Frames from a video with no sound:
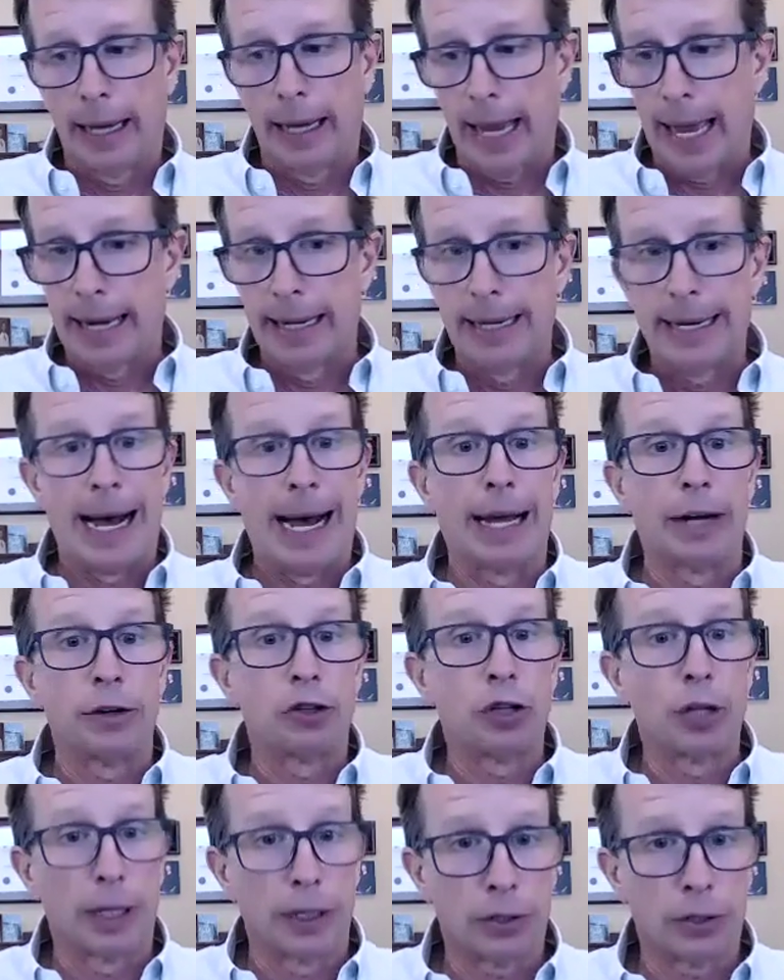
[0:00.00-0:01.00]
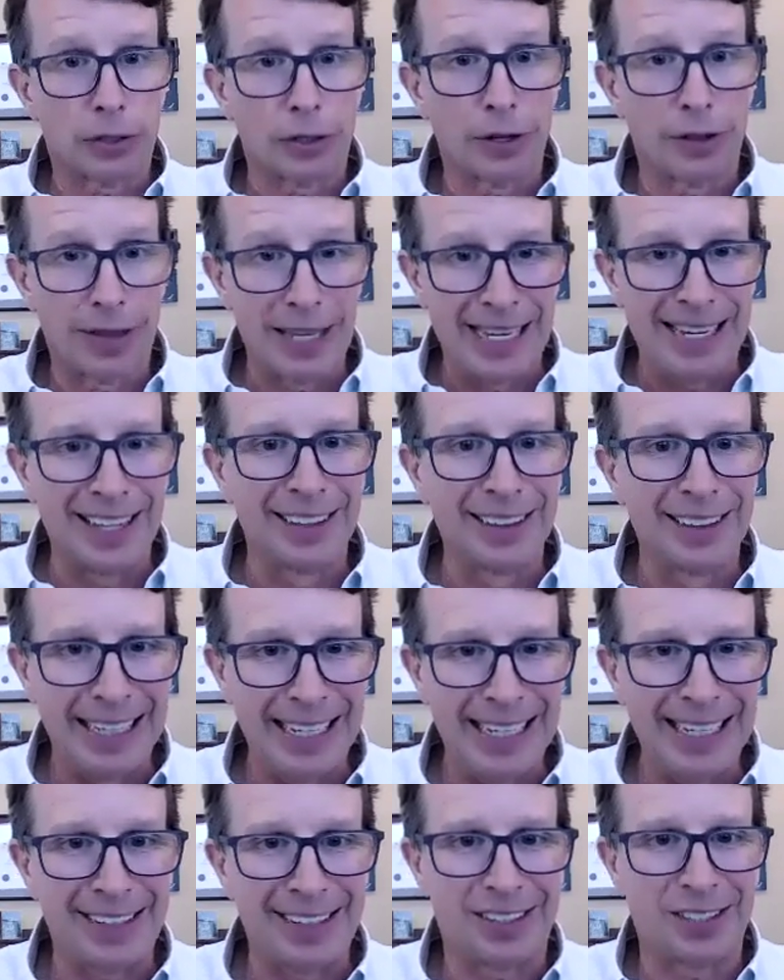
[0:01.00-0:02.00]
and not just the
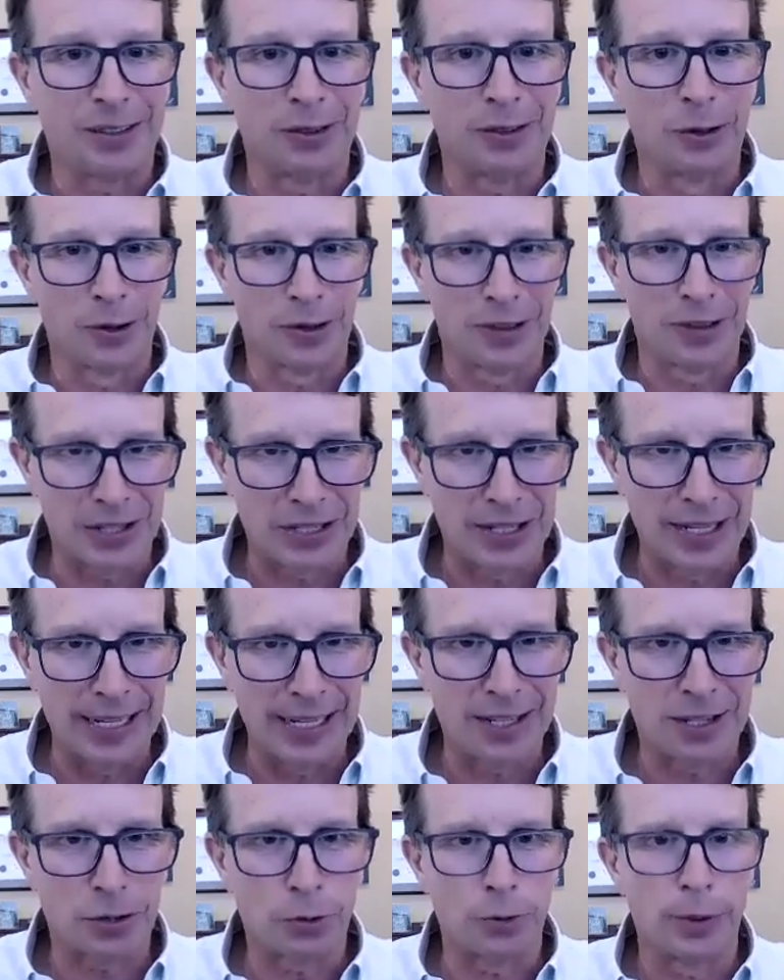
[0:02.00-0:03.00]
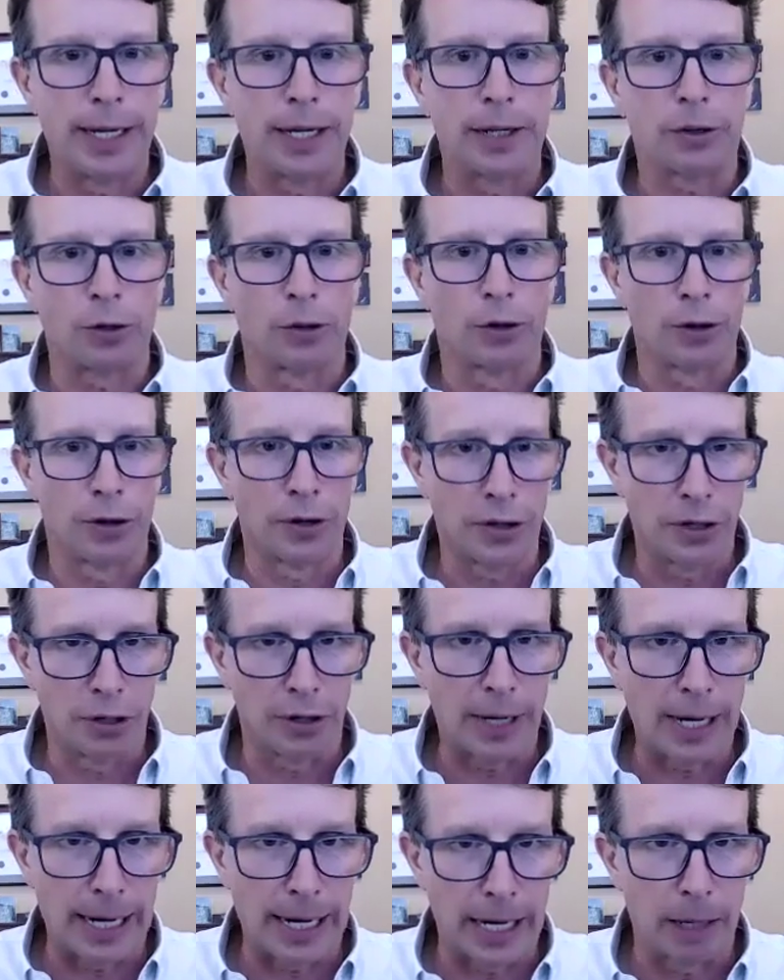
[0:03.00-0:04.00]
elite or the C-suite or
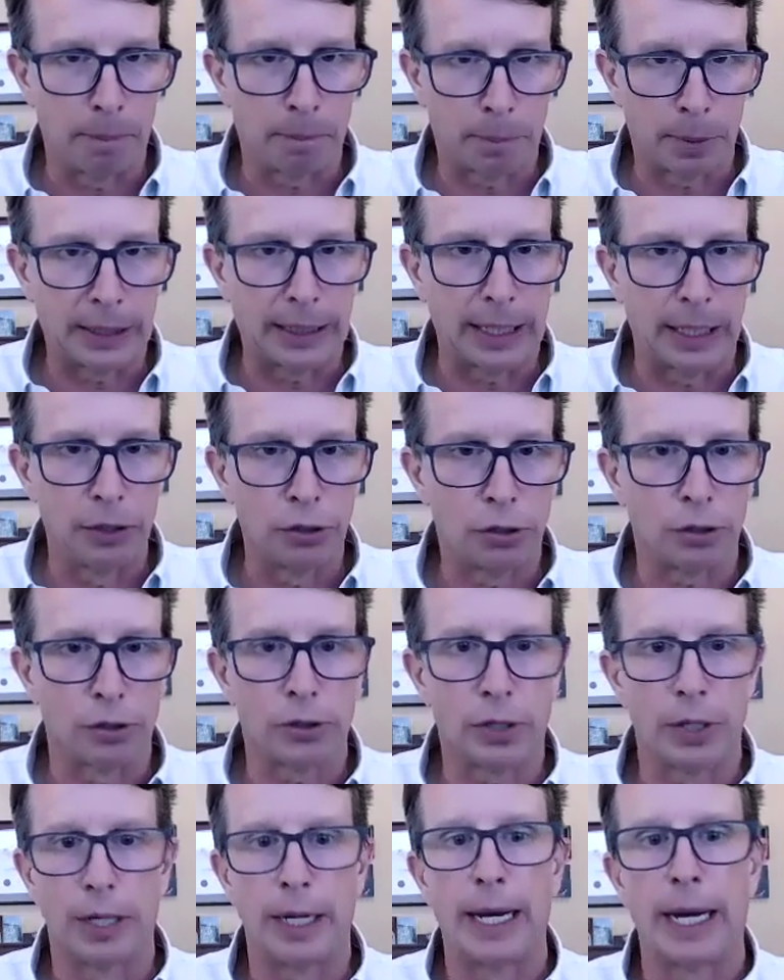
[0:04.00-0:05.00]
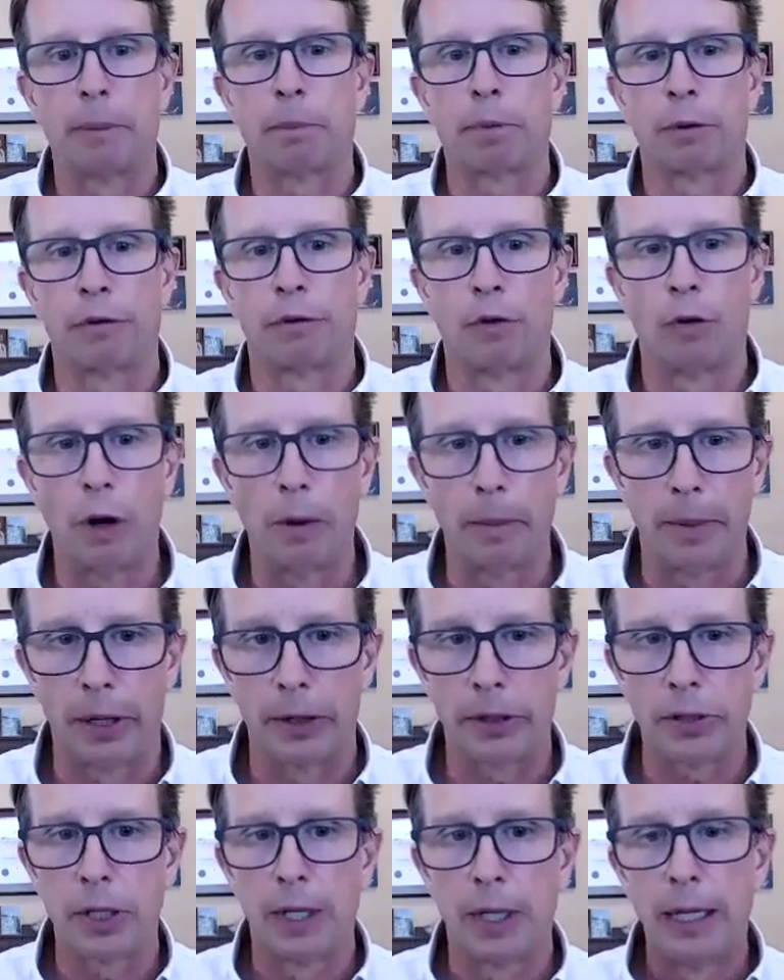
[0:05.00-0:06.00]
your high potentials and high
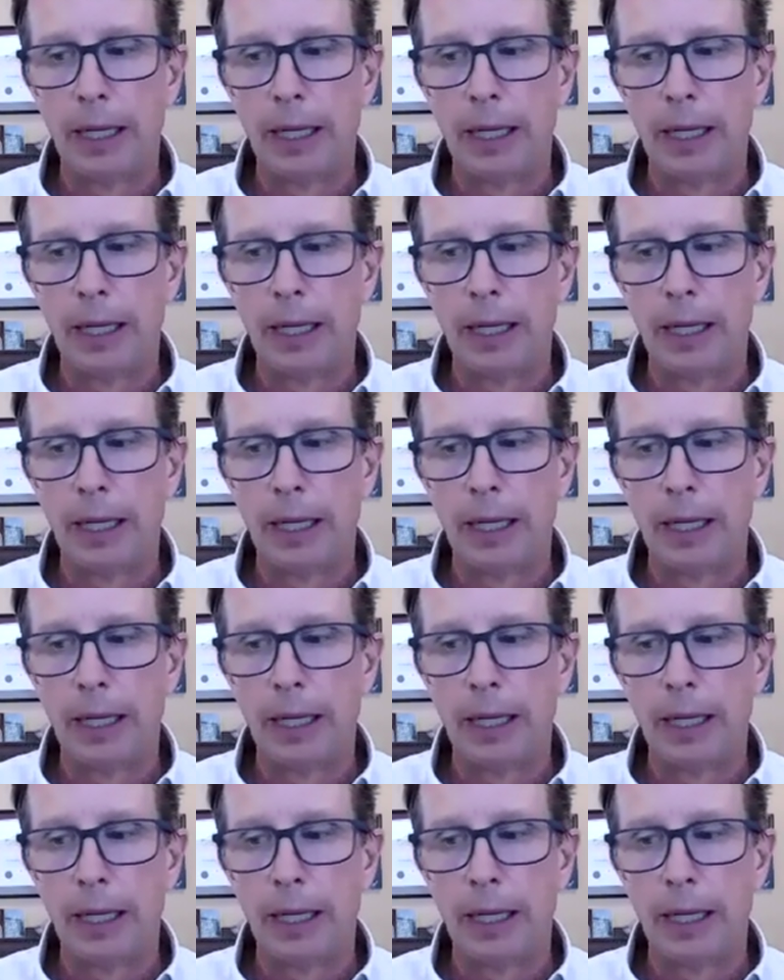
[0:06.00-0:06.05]
performers.